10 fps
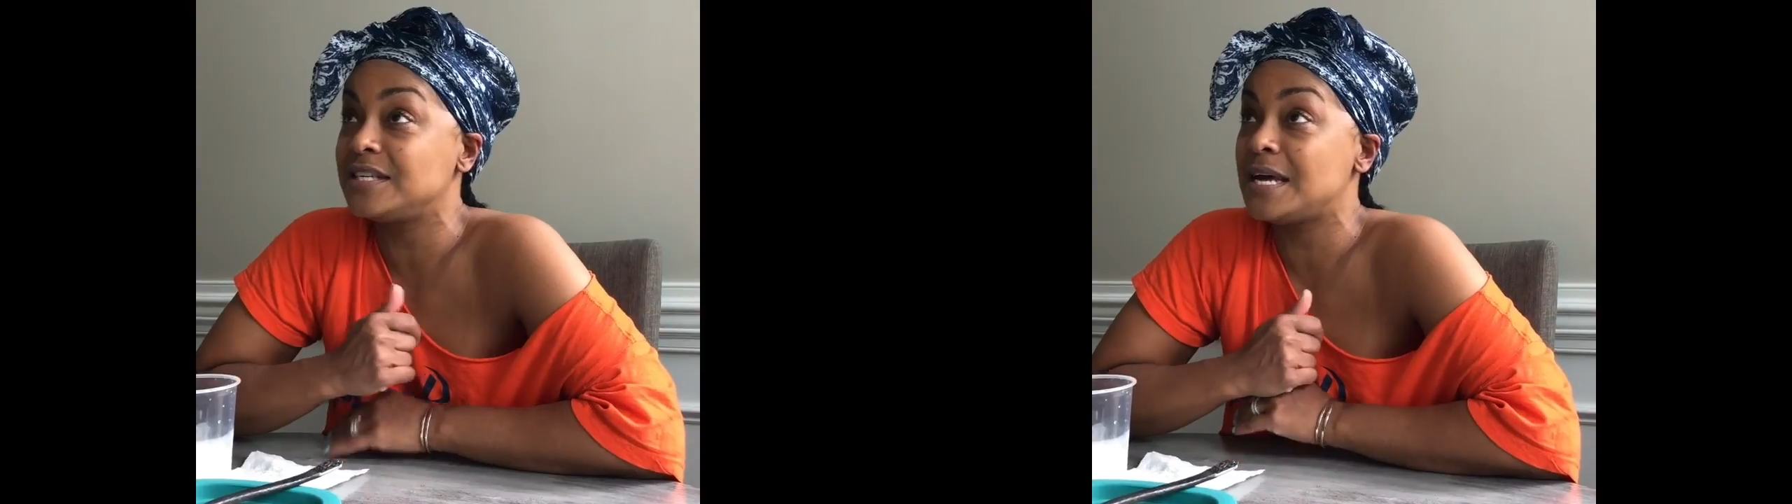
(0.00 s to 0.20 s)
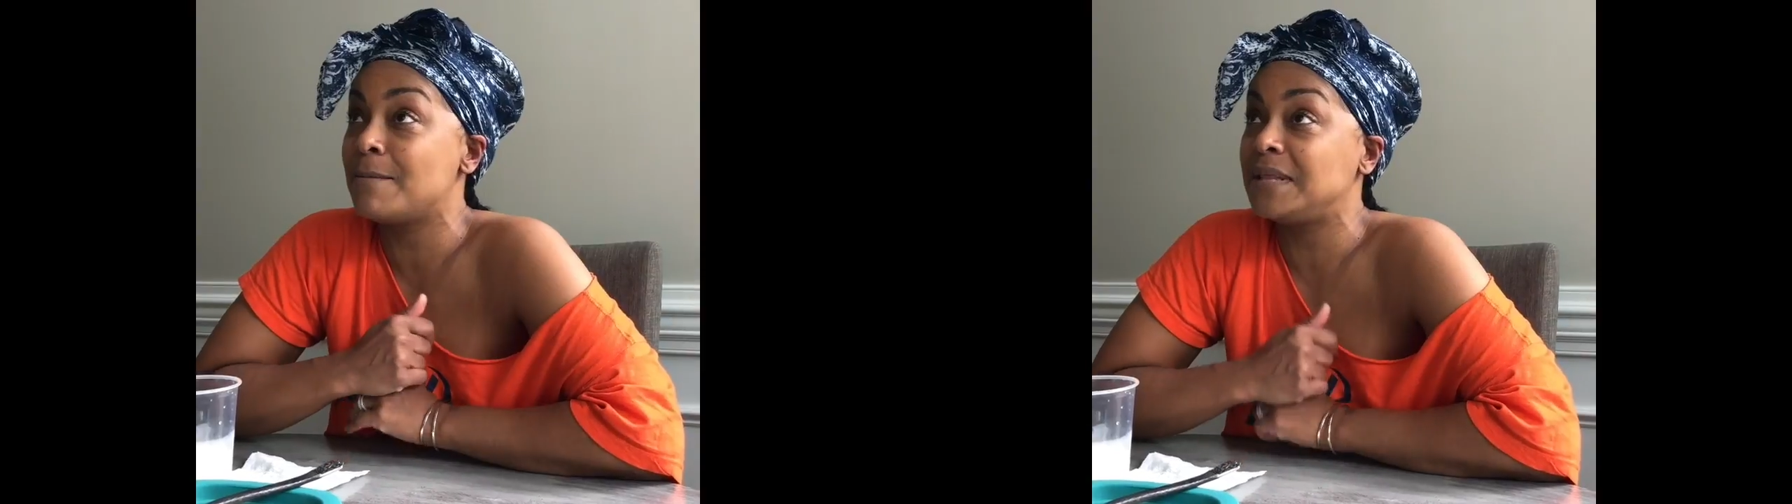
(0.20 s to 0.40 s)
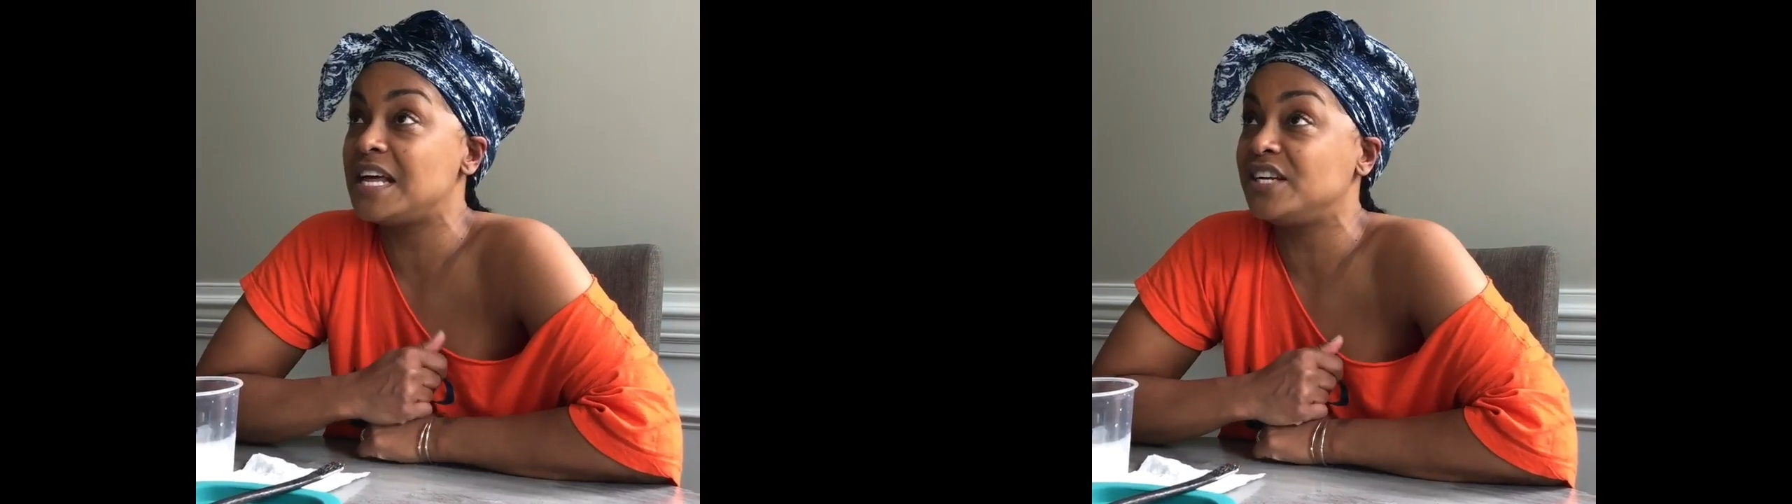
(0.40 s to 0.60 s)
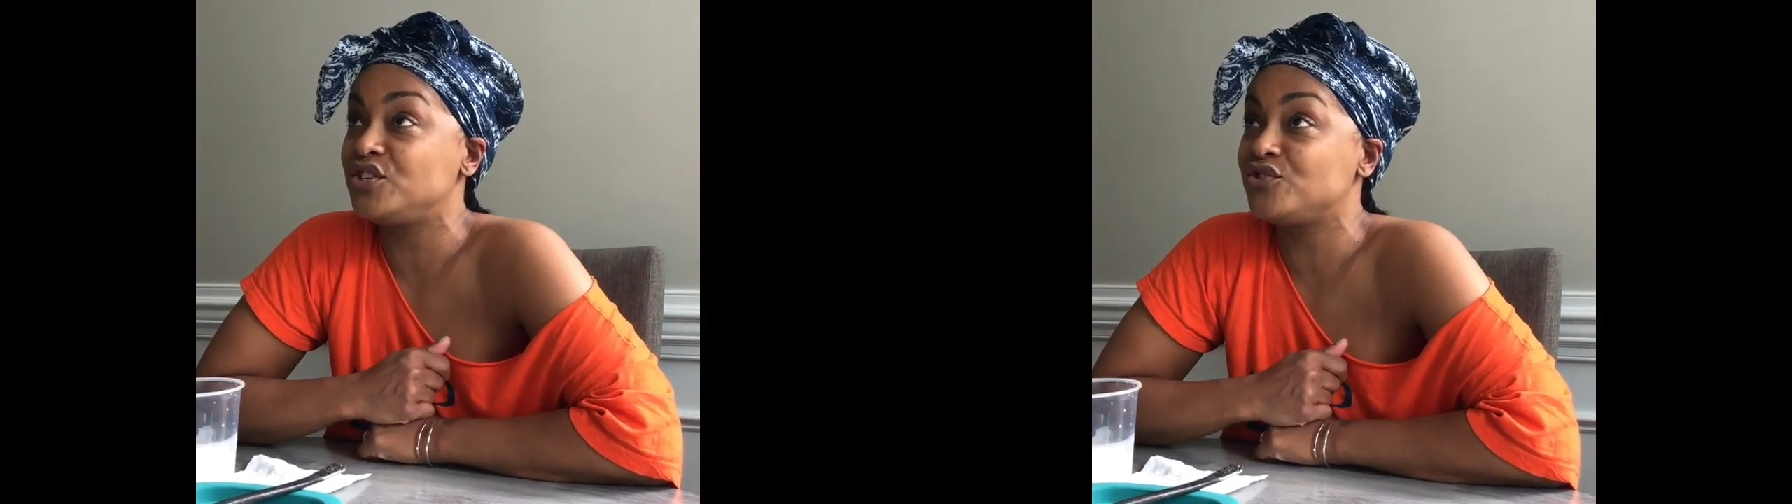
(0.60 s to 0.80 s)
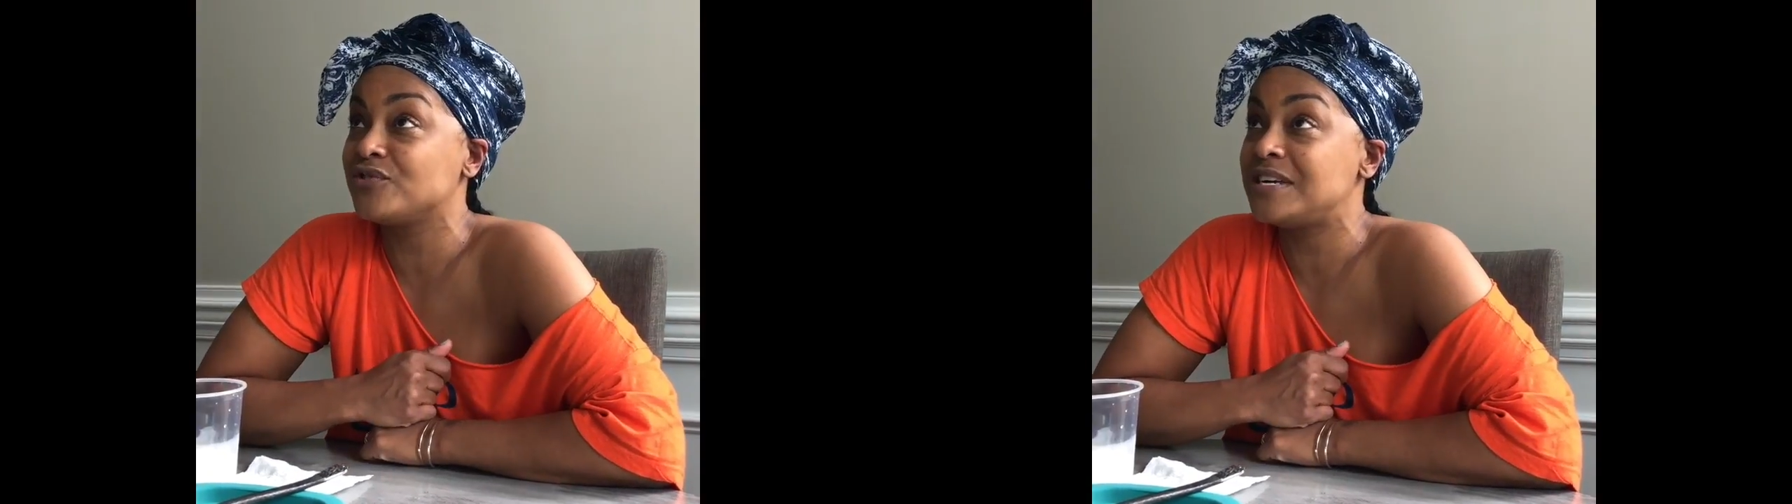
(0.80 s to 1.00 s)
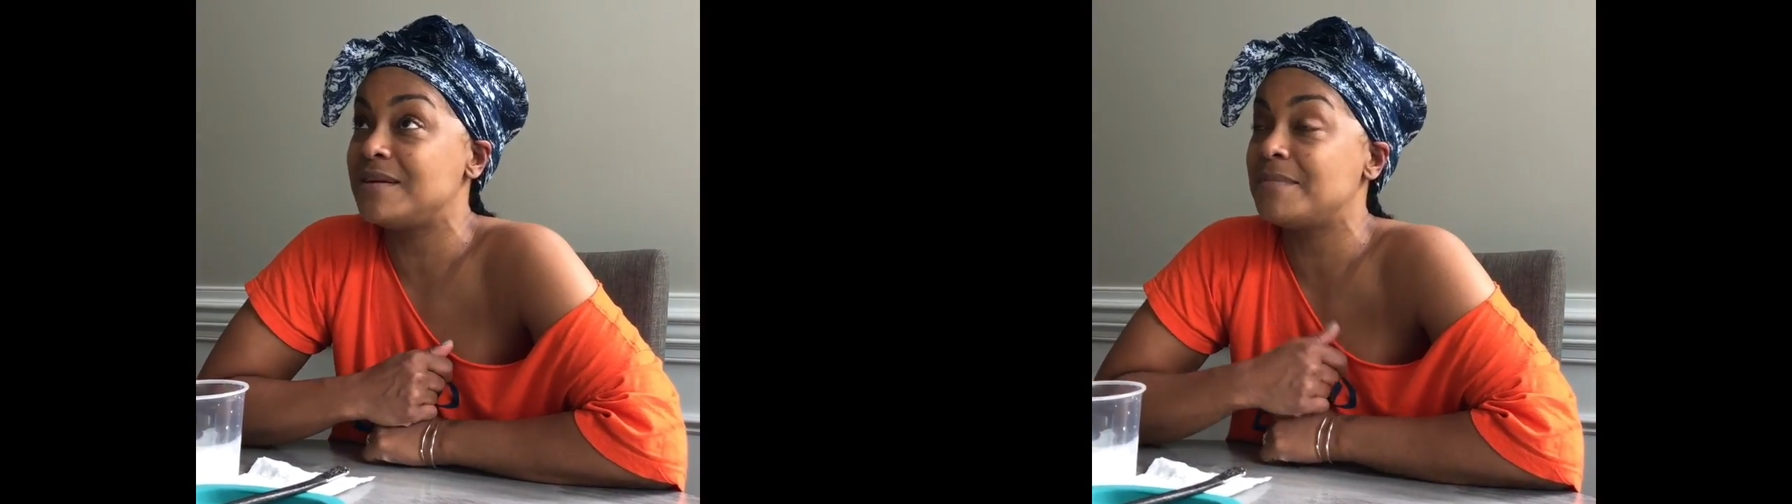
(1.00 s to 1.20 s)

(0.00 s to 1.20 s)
their bloodstream,